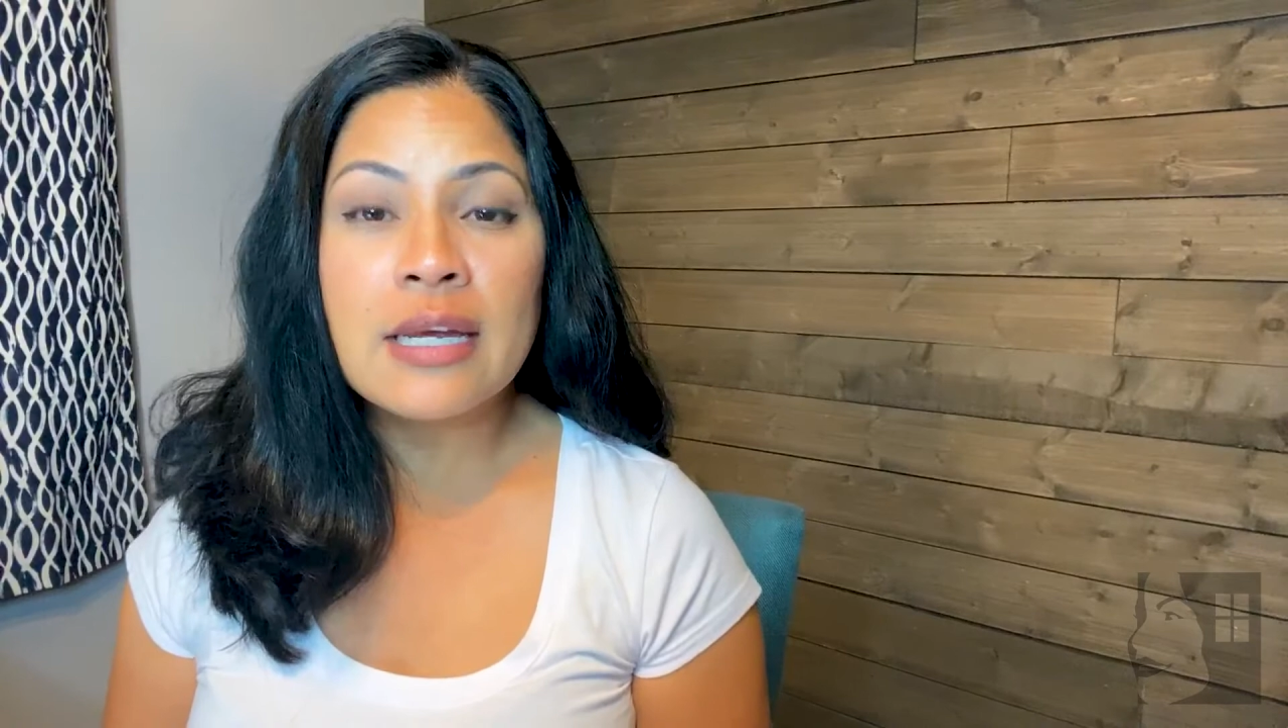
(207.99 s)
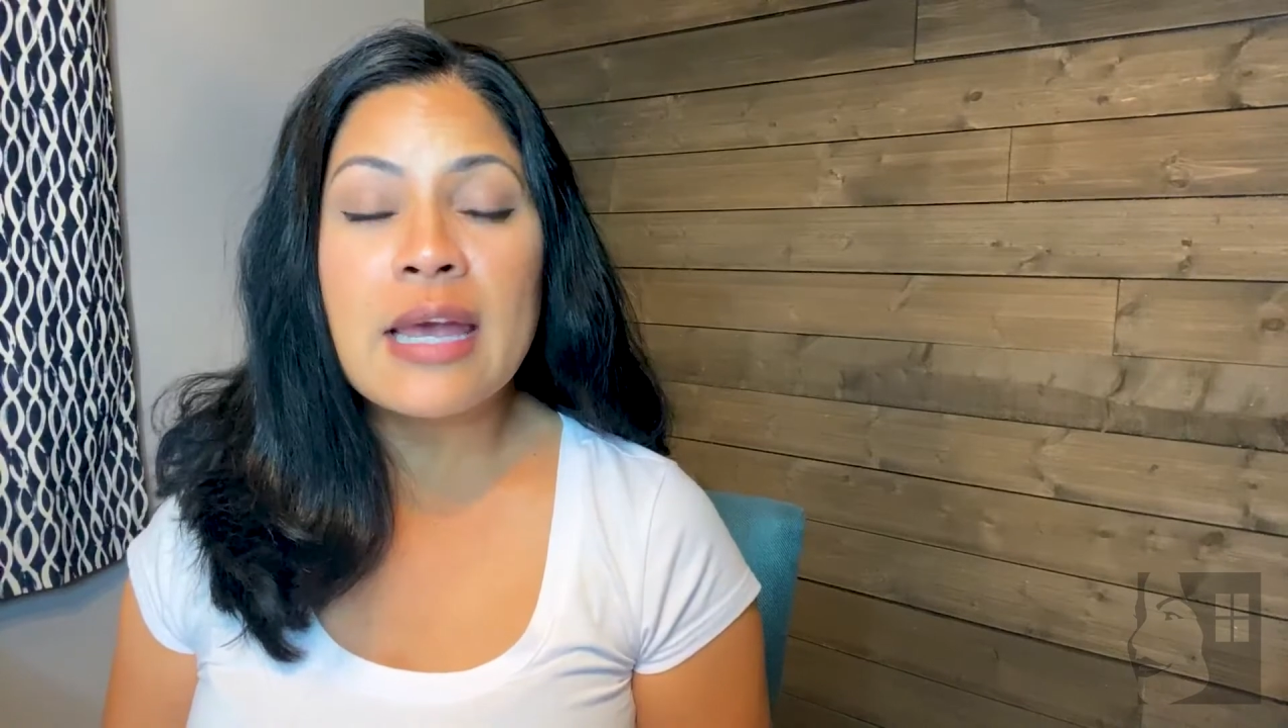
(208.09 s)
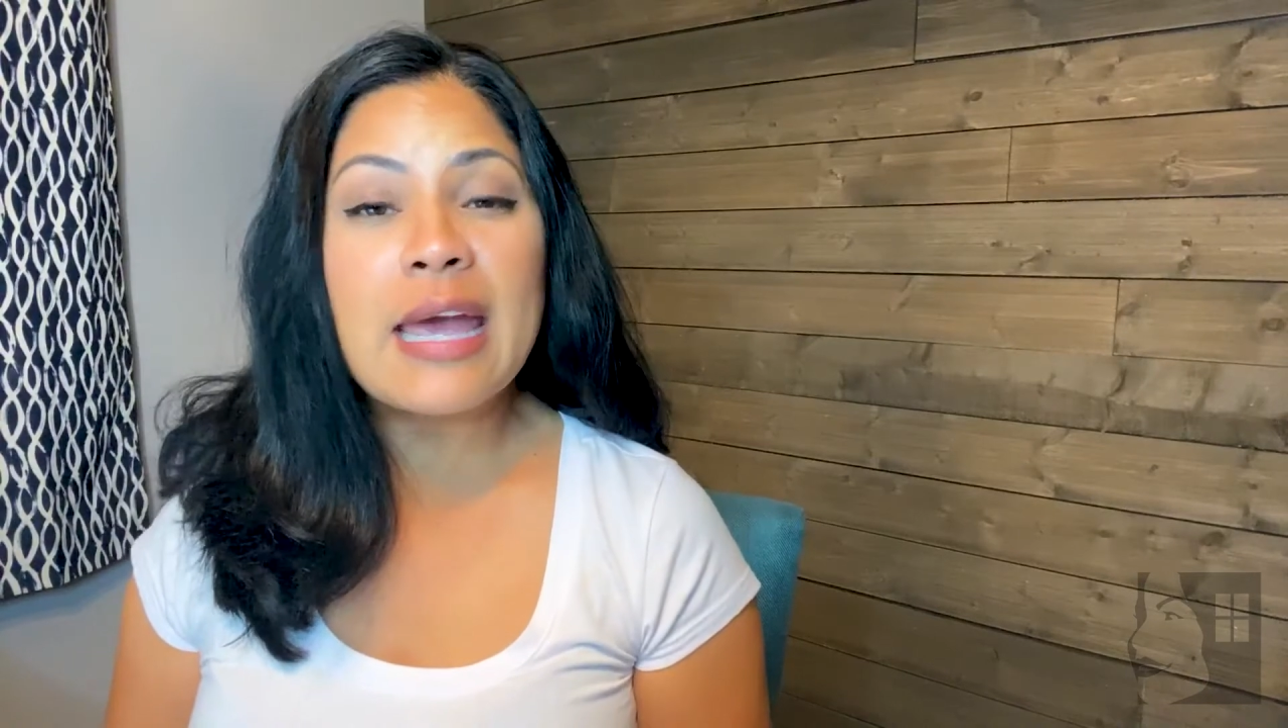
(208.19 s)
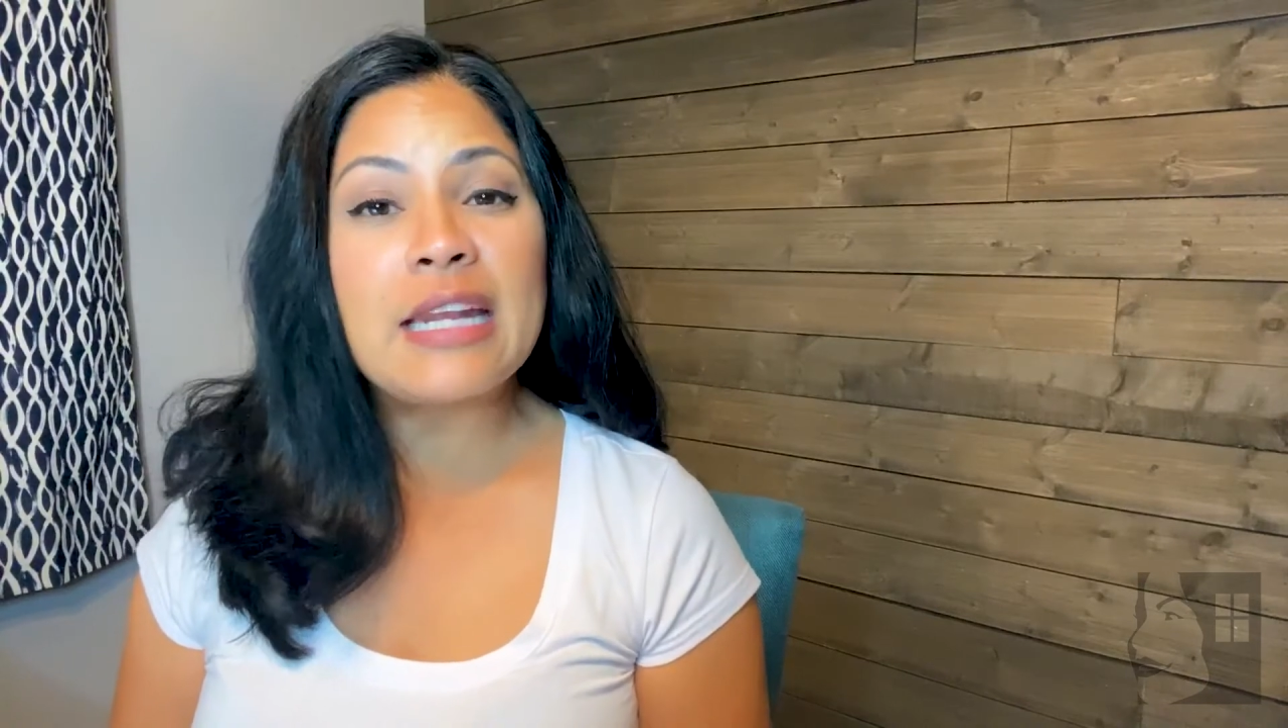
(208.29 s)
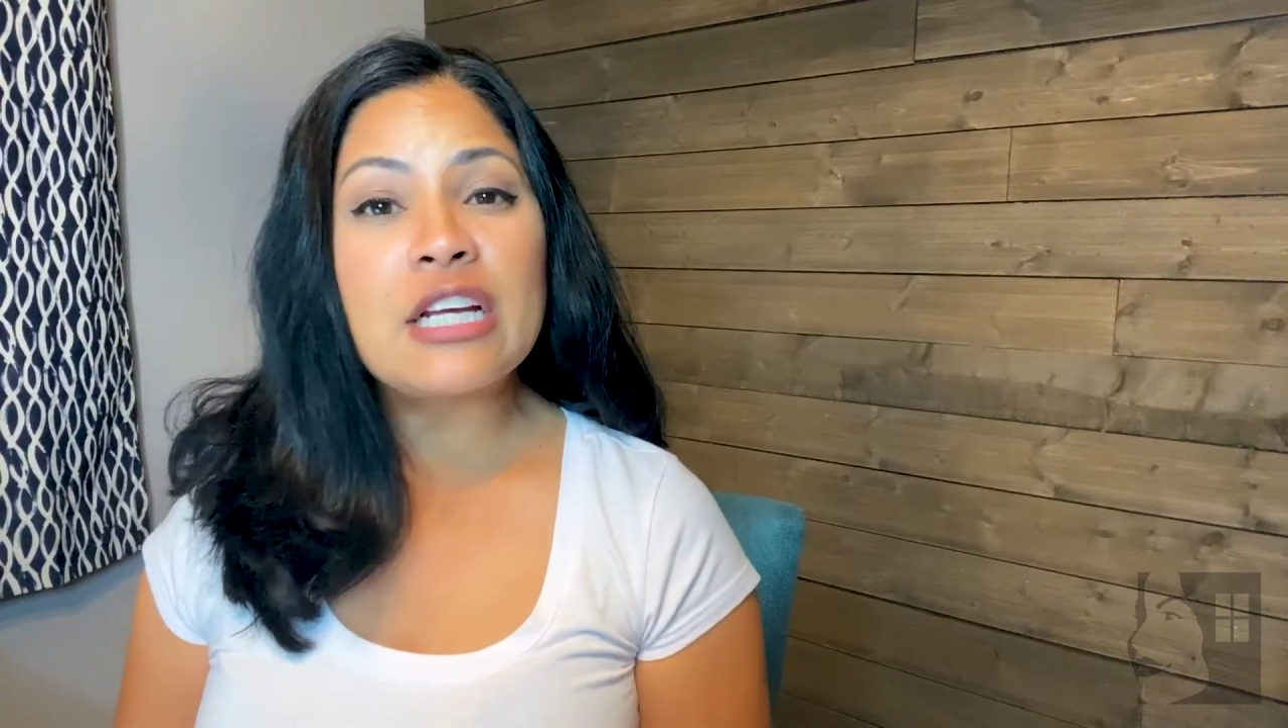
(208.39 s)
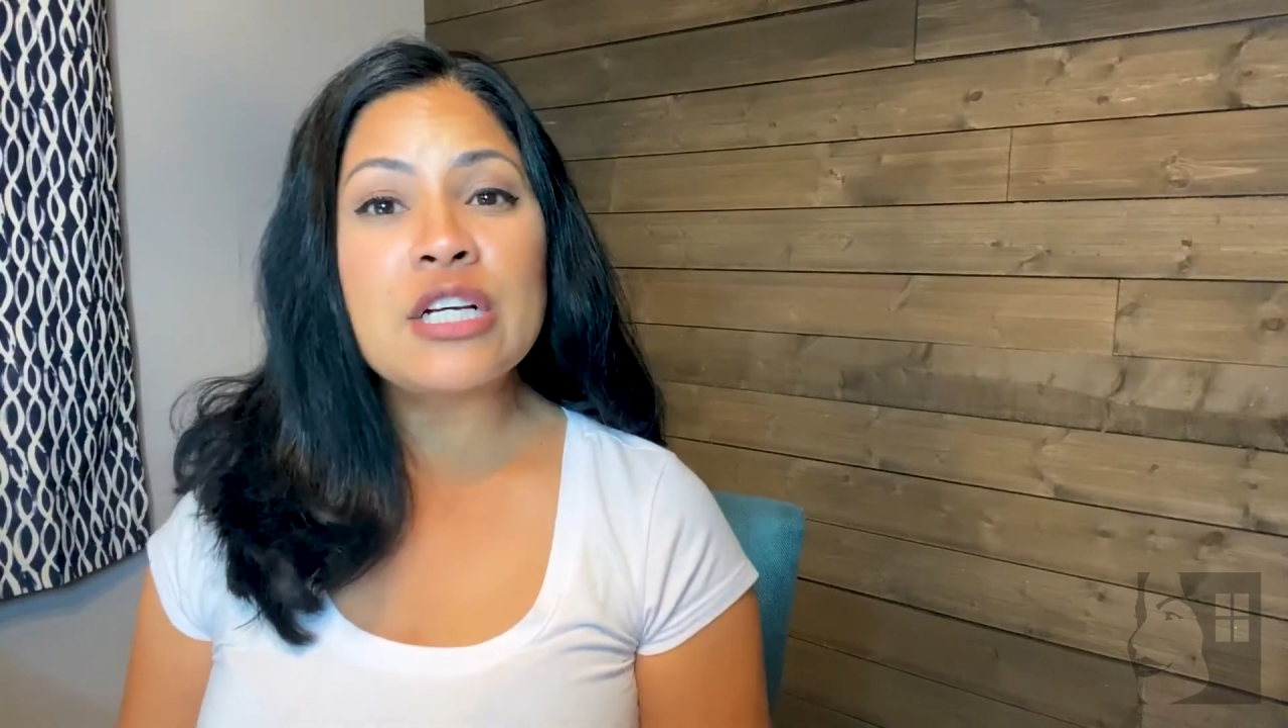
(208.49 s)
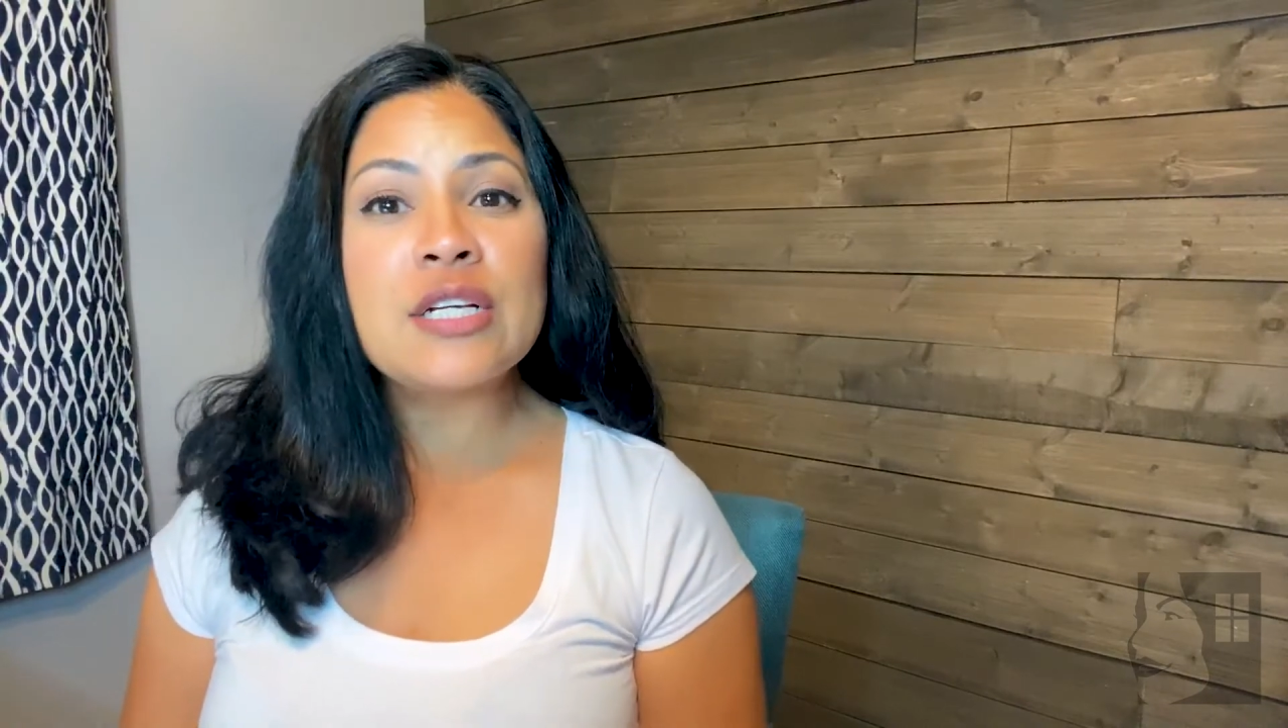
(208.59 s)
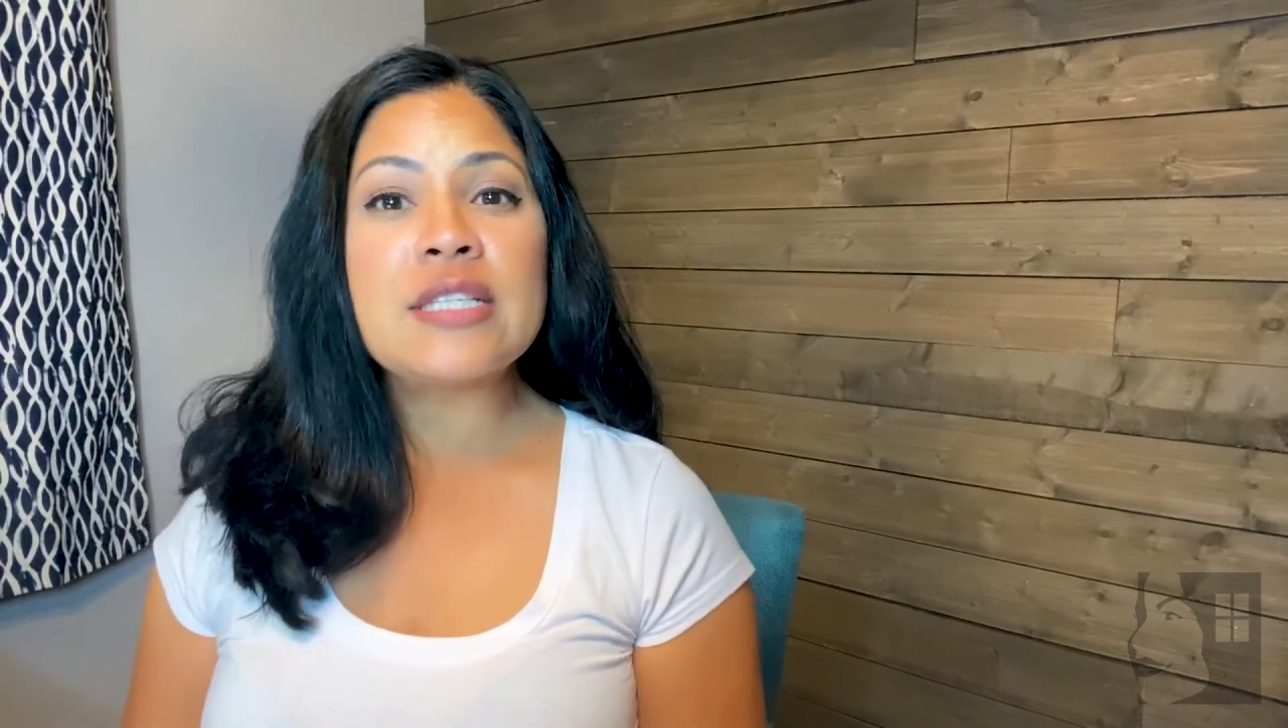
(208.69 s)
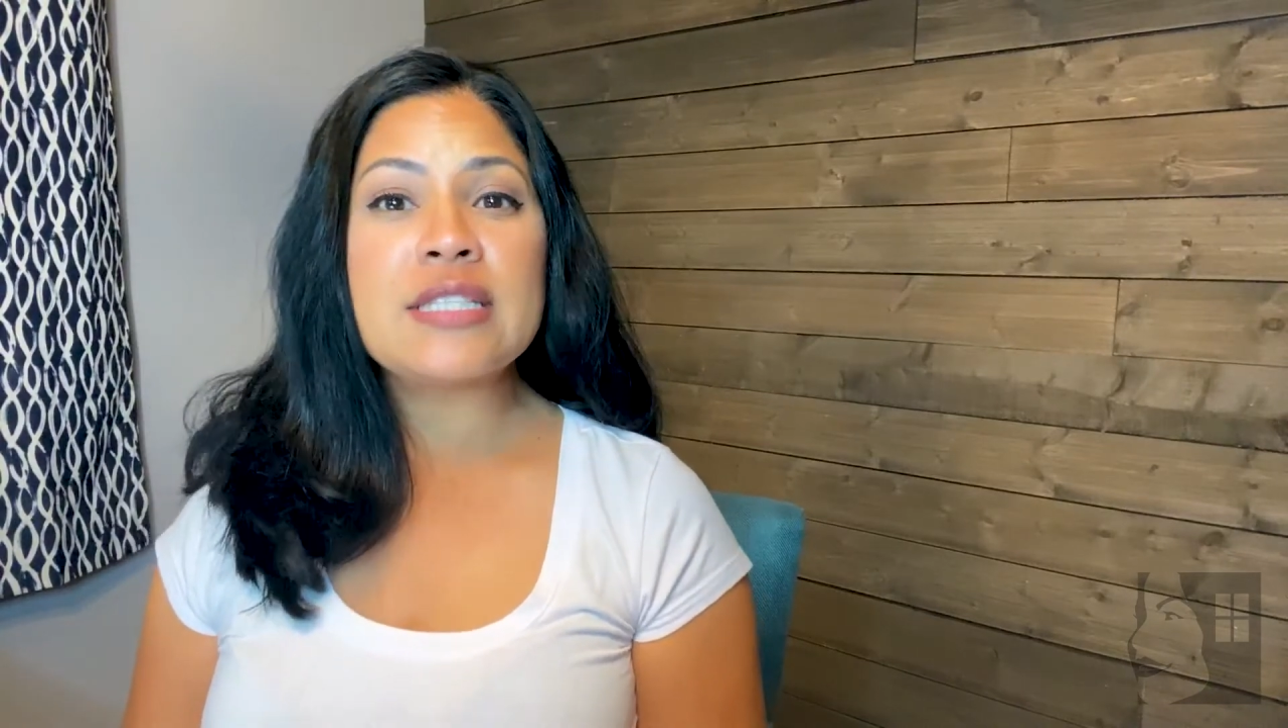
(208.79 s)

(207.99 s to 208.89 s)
and it could